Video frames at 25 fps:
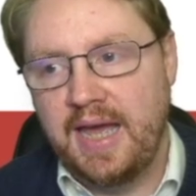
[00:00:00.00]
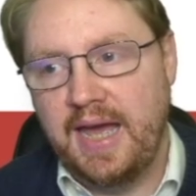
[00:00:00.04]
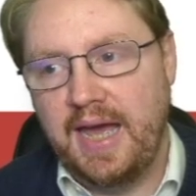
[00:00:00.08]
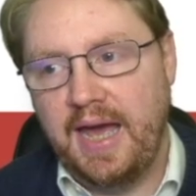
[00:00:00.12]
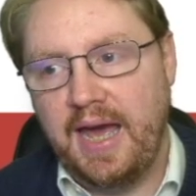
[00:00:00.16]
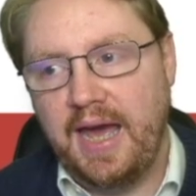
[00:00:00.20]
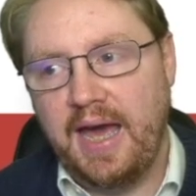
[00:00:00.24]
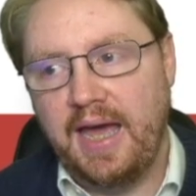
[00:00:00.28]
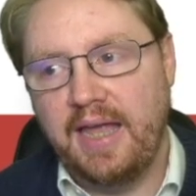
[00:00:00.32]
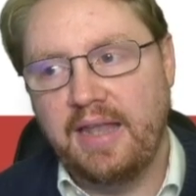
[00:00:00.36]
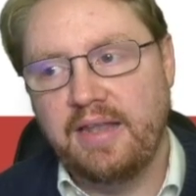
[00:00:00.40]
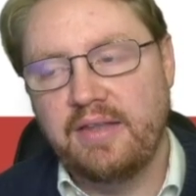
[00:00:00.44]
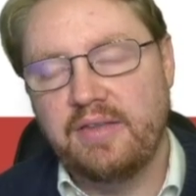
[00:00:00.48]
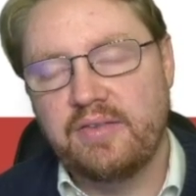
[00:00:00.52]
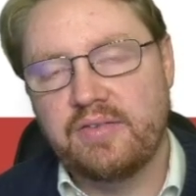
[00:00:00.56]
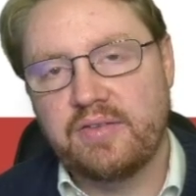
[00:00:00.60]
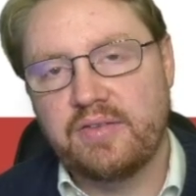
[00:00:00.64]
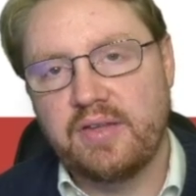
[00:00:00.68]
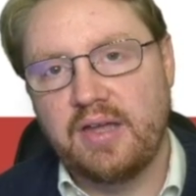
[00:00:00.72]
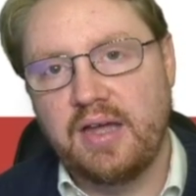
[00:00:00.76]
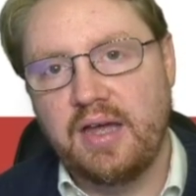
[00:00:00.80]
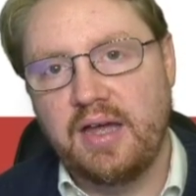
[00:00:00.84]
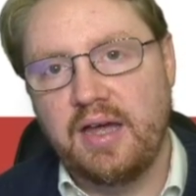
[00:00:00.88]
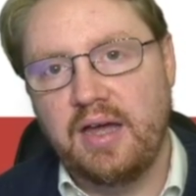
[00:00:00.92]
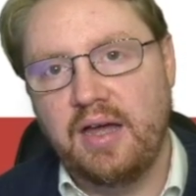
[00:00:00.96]
And
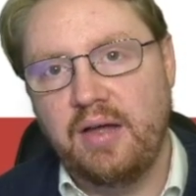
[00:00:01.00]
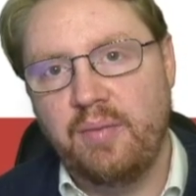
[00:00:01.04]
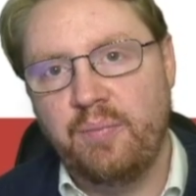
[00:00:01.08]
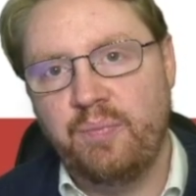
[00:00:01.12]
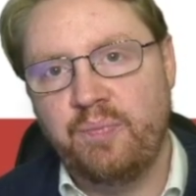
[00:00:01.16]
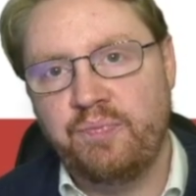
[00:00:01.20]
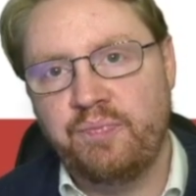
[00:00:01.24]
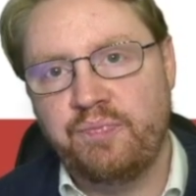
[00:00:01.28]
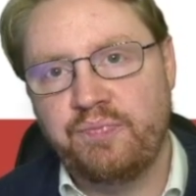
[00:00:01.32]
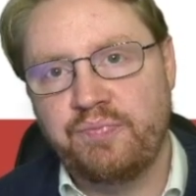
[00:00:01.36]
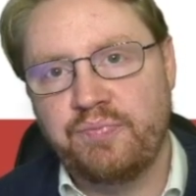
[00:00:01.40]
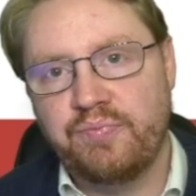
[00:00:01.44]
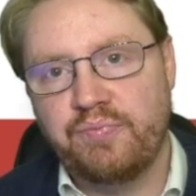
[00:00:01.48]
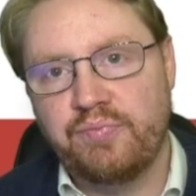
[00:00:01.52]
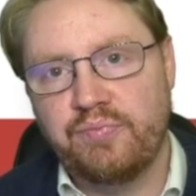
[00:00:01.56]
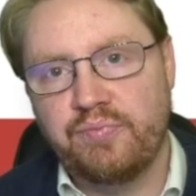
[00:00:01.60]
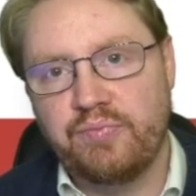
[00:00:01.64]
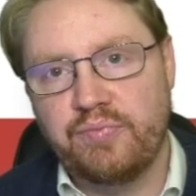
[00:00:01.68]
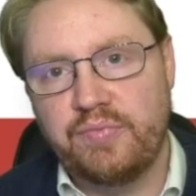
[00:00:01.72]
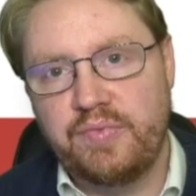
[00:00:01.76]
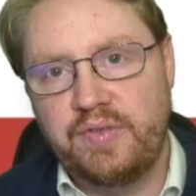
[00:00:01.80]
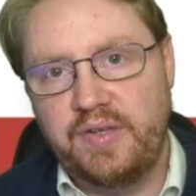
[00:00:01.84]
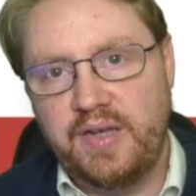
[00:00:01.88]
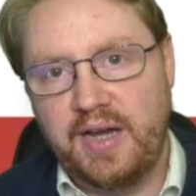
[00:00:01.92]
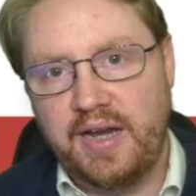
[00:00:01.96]

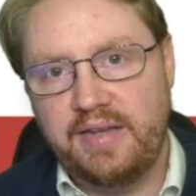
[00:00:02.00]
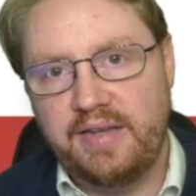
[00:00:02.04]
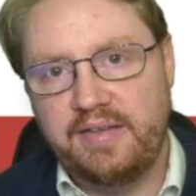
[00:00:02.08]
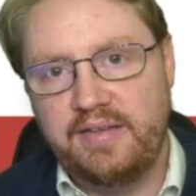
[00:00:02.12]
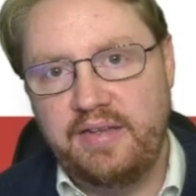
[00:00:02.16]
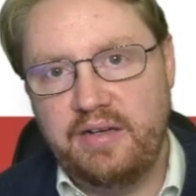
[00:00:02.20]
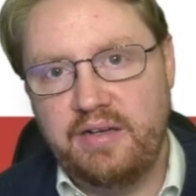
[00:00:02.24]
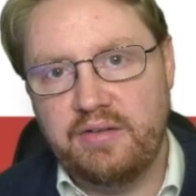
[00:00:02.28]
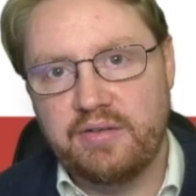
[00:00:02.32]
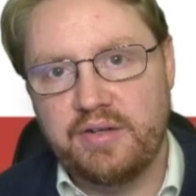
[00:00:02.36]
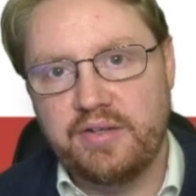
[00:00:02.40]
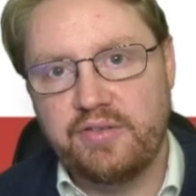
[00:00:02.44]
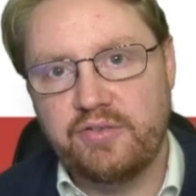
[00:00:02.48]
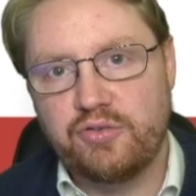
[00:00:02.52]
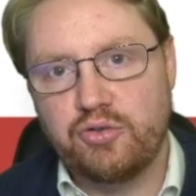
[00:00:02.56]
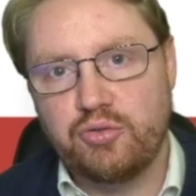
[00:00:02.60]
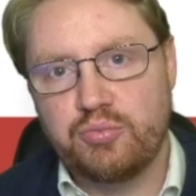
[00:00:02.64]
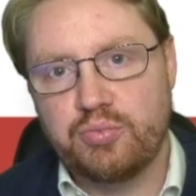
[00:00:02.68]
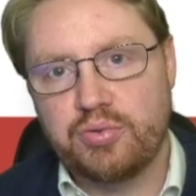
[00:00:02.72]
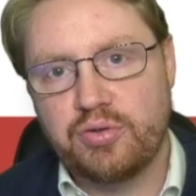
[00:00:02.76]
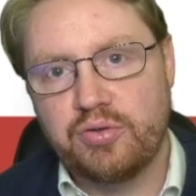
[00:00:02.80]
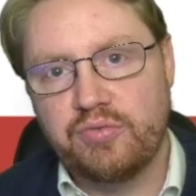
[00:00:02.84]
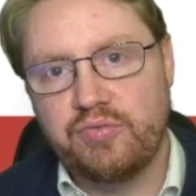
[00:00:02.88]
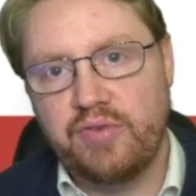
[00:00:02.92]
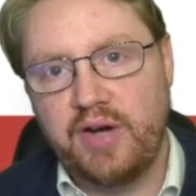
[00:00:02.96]
the idea is to
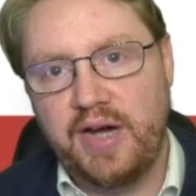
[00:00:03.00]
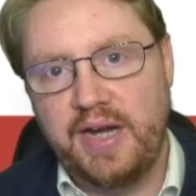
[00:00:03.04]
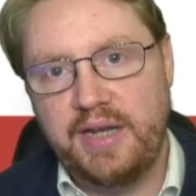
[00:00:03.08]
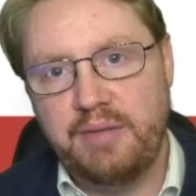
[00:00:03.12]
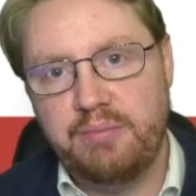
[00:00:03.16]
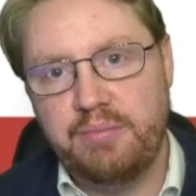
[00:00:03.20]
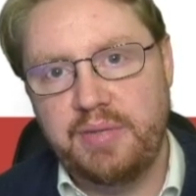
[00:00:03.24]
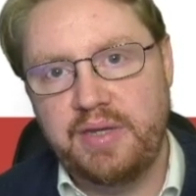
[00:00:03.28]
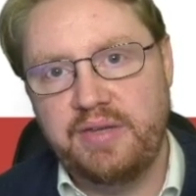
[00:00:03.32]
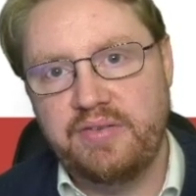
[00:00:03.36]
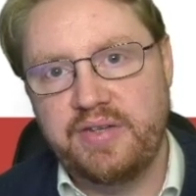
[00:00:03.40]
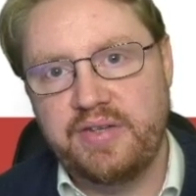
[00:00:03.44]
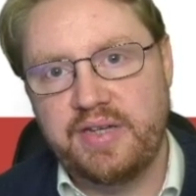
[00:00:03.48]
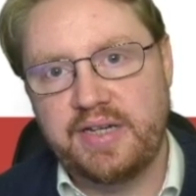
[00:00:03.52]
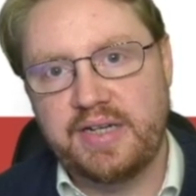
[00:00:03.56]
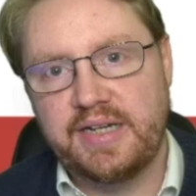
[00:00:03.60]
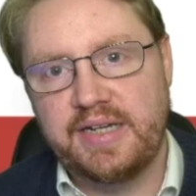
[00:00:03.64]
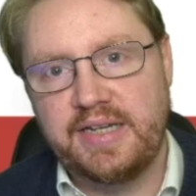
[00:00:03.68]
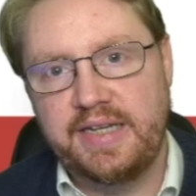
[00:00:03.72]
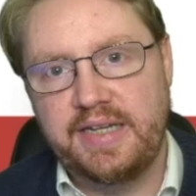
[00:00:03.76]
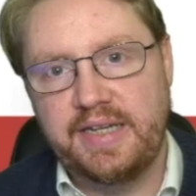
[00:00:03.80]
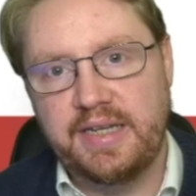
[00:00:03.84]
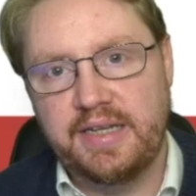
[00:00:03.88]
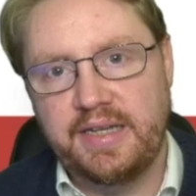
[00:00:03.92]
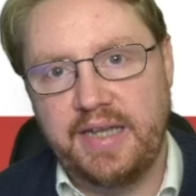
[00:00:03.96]
provide
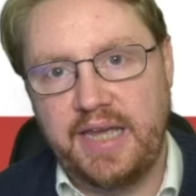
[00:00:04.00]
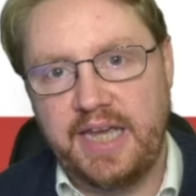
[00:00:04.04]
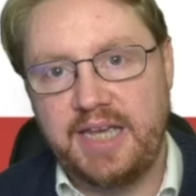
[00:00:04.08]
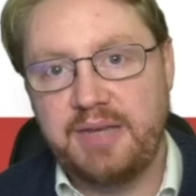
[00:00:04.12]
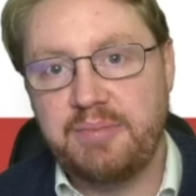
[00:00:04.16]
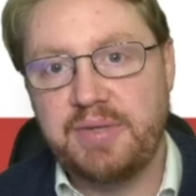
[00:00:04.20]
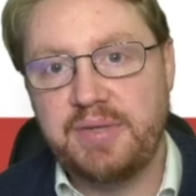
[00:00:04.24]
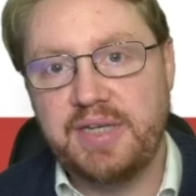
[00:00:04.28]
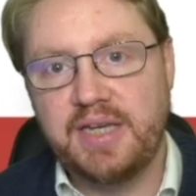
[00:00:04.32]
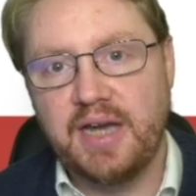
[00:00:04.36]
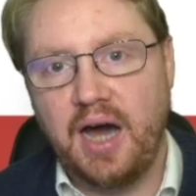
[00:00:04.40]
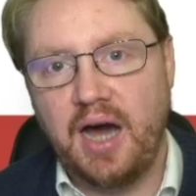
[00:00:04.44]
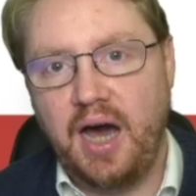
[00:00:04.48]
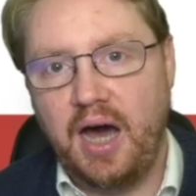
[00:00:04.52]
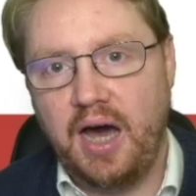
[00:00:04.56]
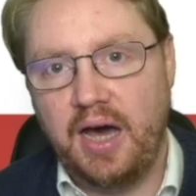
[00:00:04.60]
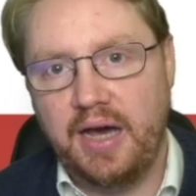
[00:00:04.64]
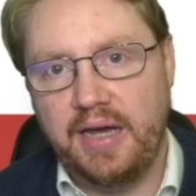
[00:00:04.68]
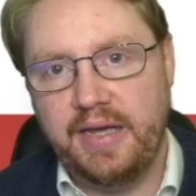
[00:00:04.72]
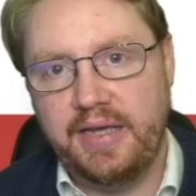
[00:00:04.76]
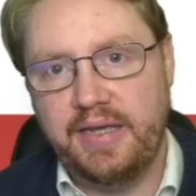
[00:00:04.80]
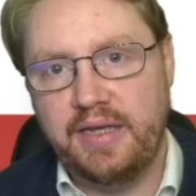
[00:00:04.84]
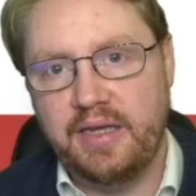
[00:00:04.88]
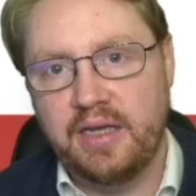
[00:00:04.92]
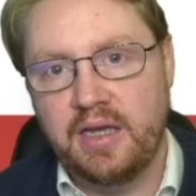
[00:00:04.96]
basically an
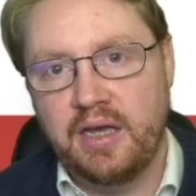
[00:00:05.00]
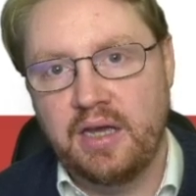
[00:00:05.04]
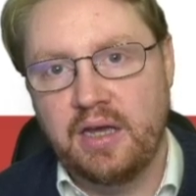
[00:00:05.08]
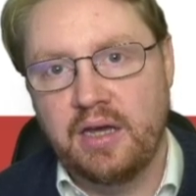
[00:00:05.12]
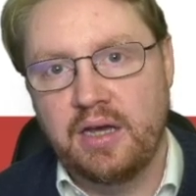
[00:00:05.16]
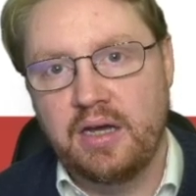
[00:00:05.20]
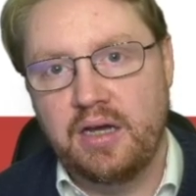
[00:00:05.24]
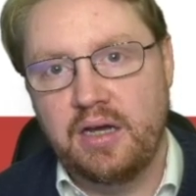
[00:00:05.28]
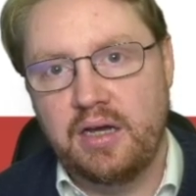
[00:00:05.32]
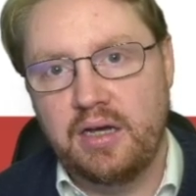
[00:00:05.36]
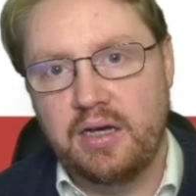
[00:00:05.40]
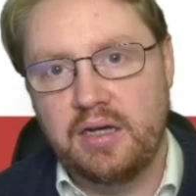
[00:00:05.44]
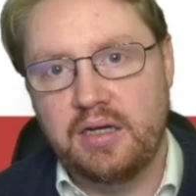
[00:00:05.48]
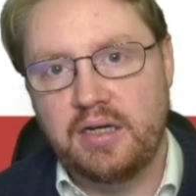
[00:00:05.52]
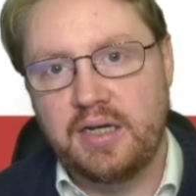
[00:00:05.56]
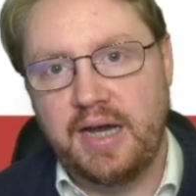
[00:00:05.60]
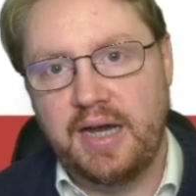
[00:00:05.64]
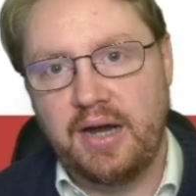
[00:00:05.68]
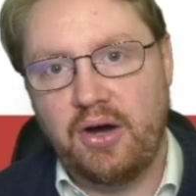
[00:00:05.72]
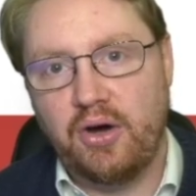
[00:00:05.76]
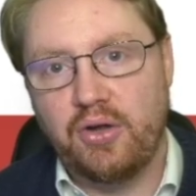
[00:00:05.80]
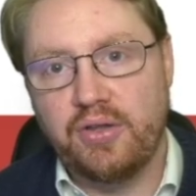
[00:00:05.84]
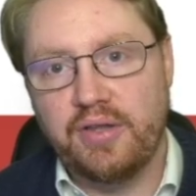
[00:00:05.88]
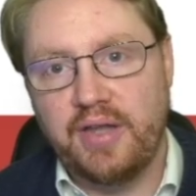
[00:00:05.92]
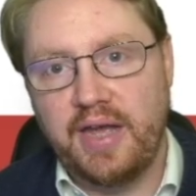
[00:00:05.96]
API
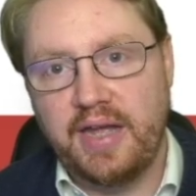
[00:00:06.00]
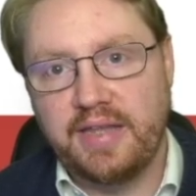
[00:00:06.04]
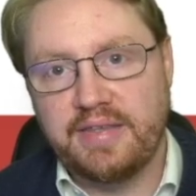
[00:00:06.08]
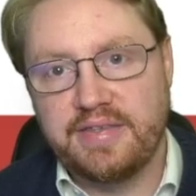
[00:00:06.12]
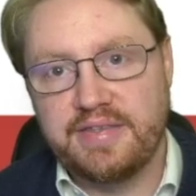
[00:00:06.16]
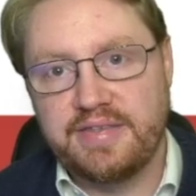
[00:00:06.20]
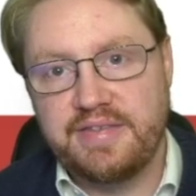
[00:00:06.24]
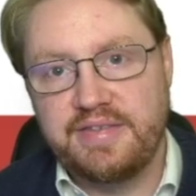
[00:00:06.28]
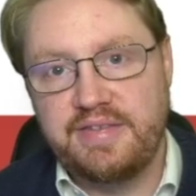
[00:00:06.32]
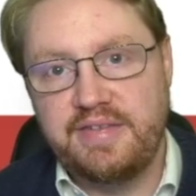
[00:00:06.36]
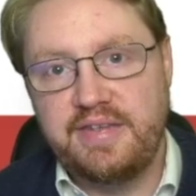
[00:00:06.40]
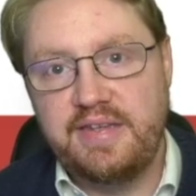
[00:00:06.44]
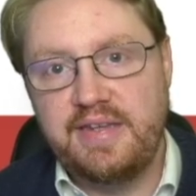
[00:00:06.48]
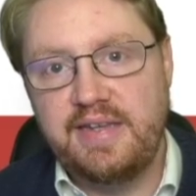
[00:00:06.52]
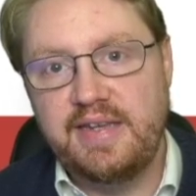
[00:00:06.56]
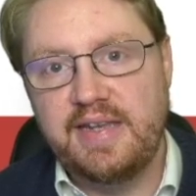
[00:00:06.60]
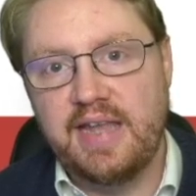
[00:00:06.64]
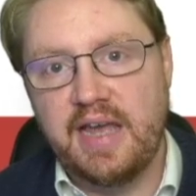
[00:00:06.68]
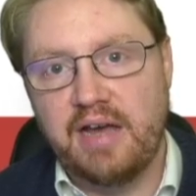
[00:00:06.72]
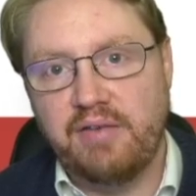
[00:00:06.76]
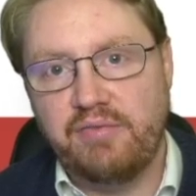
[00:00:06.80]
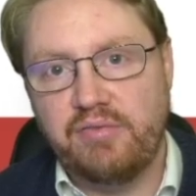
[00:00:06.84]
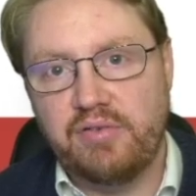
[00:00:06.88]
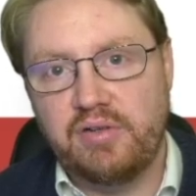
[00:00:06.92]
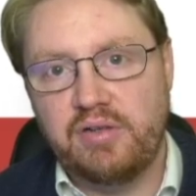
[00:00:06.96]
at C
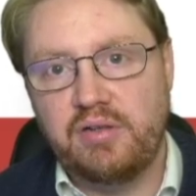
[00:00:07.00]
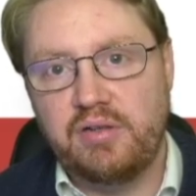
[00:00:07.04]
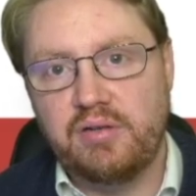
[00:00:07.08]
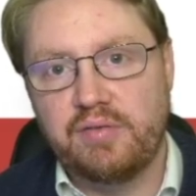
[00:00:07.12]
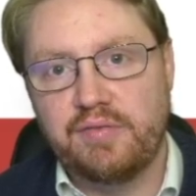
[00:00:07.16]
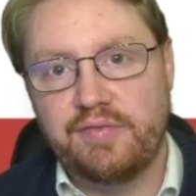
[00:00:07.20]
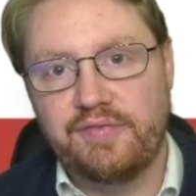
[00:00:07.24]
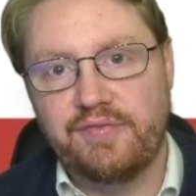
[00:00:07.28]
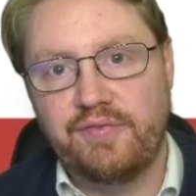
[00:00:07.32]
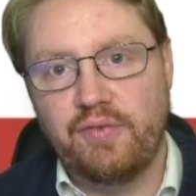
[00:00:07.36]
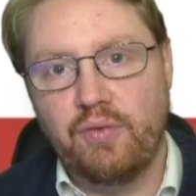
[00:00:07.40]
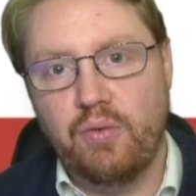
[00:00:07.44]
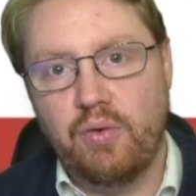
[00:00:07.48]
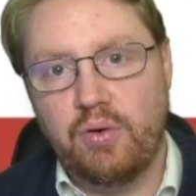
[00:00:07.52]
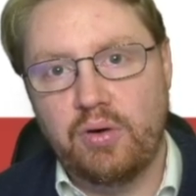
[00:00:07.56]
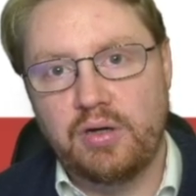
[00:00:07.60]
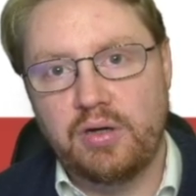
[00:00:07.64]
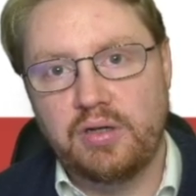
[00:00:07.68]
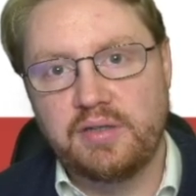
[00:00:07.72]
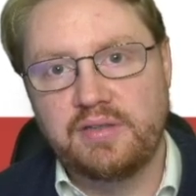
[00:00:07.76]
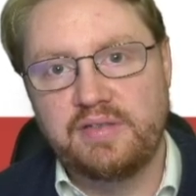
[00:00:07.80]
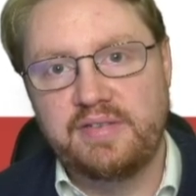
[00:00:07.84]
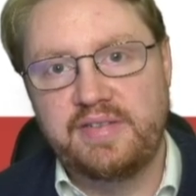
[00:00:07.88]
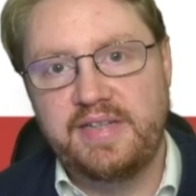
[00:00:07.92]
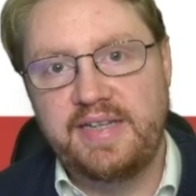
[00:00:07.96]
level for
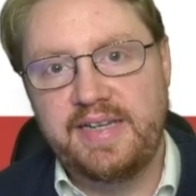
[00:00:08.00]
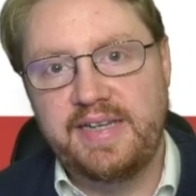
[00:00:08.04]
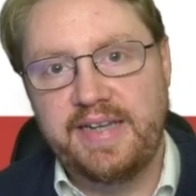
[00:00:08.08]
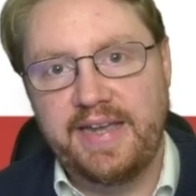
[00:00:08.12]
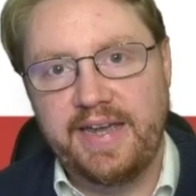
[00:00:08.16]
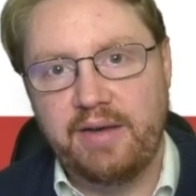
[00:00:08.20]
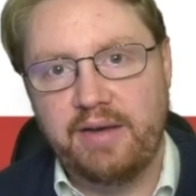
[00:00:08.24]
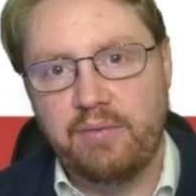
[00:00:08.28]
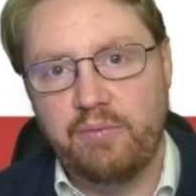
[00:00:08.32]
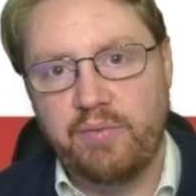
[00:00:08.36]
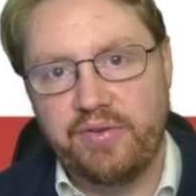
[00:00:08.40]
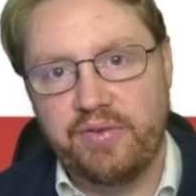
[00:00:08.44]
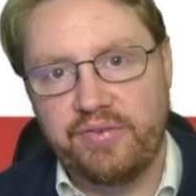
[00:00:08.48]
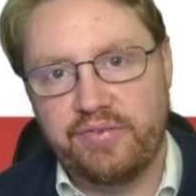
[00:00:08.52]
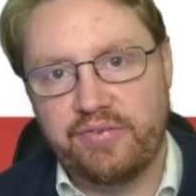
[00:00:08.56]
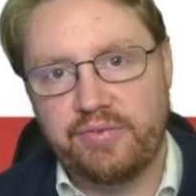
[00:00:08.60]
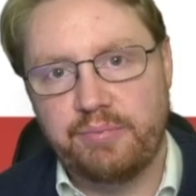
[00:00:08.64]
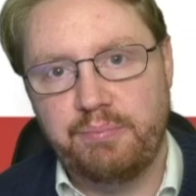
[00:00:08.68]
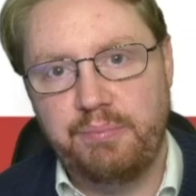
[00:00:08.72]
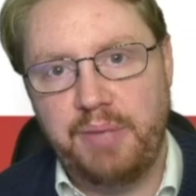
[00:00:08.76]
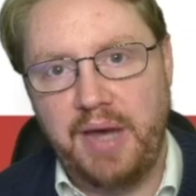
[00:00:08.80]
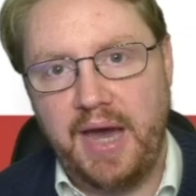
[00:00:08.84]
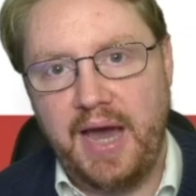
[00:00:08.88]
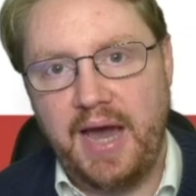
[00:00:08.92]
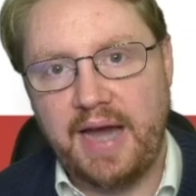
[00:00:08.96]
dealing with
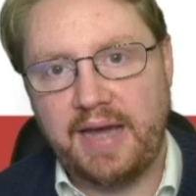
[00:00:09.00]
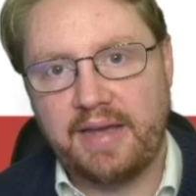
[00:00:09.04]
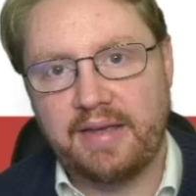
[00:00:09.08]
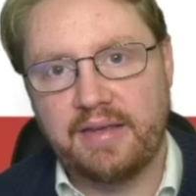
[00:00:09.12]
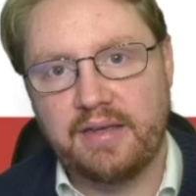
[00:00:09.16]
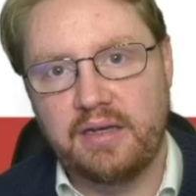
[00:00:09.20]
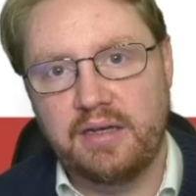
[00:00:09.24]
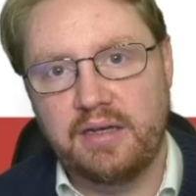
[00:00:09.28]
pack